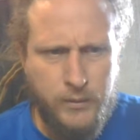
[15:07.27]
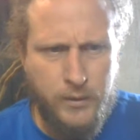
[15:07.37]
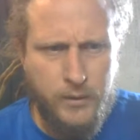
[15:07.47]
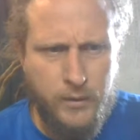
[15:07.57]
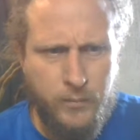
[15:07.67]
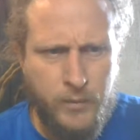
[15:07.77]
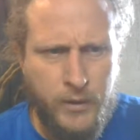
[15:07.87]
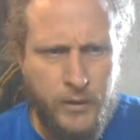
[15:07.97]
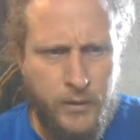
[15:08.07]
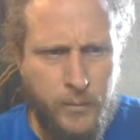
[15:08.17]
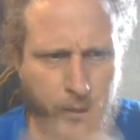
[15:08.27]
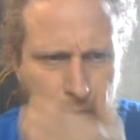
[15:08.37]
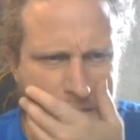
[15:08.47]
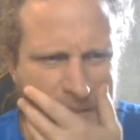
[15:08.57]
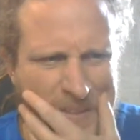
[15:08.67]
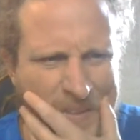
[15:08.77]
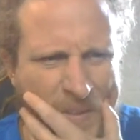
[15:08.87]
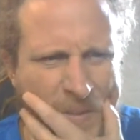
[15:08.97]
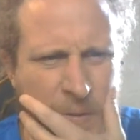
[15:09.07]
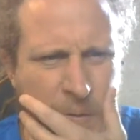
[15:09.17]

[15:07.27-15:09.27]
And tell me I need to pass in.